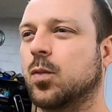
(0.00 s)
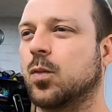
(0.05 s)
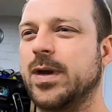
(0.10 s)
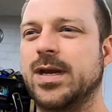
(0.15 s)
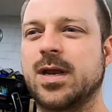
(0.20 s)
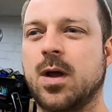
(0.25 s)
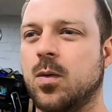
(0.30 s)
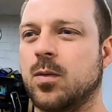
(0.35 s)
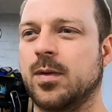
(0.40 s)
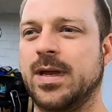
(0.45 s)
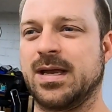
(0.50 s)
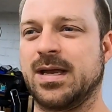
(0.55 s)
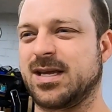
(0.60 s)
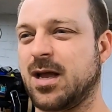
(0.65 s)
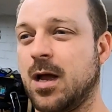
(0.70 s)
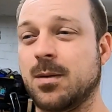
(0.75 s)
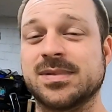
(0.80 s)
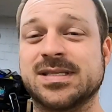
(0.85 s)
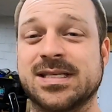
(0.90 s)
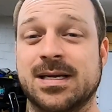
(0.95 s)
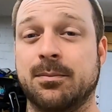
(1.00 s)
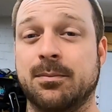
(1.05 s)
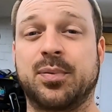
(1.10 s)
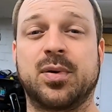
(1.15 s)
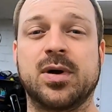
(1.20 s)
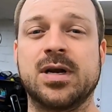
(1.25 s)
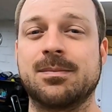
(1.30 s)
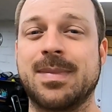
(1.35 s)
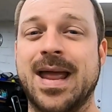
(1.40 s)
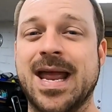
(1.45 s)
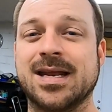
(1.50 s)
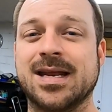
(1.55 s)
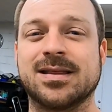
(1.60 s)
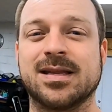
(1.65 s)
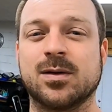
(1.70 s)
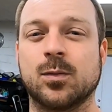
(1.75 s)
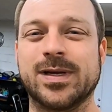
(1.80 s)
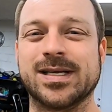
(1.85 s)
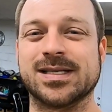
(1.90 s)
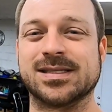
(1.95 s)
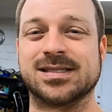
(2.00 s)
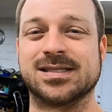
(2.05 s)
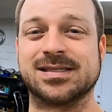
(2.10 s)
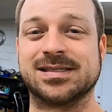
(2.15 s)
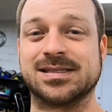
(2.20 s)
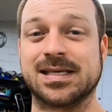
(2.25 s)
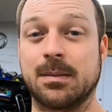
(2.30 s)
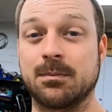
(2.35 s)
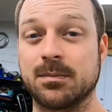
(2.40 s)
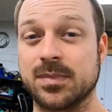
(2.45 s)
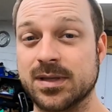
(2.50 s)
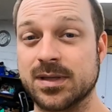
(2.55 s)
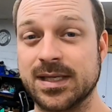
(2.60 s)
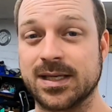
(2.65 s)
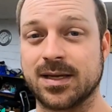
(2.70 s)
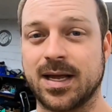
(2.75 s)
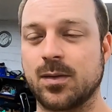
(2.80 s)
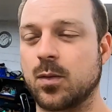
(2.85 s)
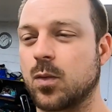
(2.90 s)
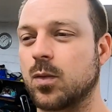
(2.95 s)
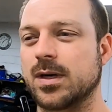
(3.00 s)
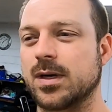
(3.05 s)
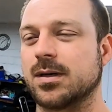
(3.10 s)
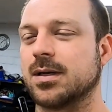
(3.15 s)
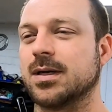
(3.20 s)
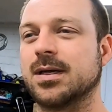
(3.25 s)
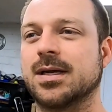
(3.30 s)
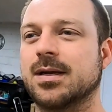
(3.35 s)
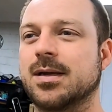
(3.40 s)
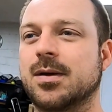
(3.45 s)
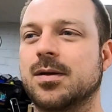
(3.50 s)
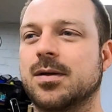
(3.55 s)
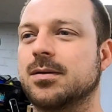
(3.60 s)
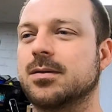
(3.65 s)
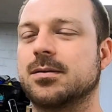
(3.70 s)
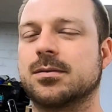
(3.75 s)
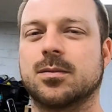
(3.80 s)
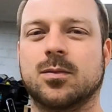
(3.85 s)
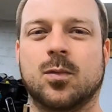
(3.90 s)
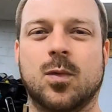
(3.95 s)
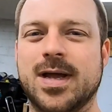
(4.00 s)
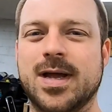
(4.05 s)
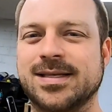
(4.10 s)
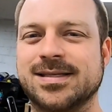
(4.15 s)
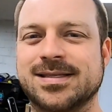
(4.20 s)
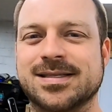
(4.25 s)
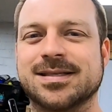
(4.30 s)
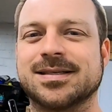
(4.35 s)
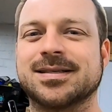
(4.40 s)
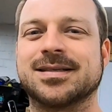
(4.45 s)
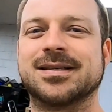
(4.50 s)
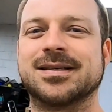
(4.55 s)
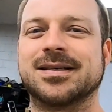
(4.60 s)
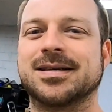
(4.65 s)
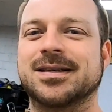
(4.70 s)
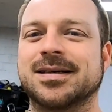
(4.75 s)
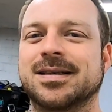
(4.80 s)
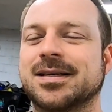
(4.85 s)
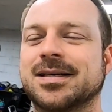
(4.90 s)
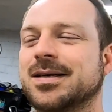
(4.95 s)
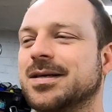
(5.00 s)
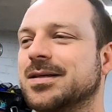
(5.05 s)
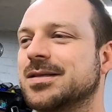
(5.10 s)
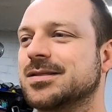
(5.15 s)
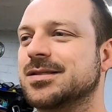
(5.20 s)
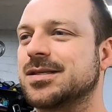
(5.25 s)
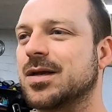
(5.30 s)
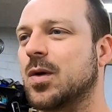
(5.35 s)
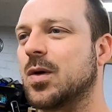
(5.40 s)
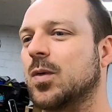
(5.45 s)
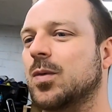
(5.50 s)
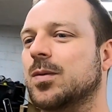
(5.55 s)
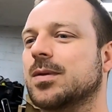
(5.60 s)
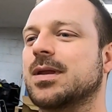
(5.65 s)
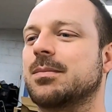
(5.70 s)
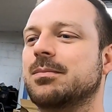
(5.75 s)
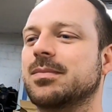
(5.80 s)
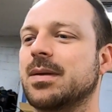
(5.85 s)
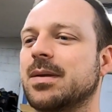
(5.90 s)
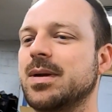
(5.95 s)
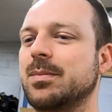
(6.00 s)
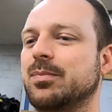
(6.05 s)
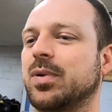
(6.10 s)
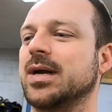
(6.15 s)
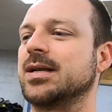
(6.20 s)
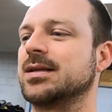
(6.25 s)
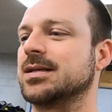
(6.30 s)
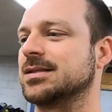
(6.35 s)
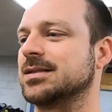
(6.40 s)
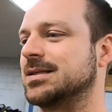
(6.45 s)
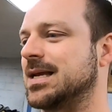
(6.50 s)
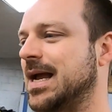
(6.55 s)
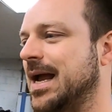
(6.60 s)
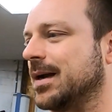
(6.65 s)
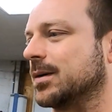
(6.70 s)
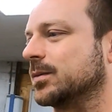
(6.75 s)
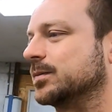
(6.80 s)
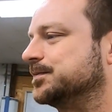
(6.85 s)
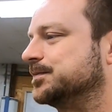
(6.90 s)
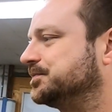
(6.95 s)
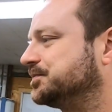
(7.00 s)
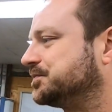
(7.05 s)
We don't, it comes in pre-made and then we assemble it? Like what? So let me break this down.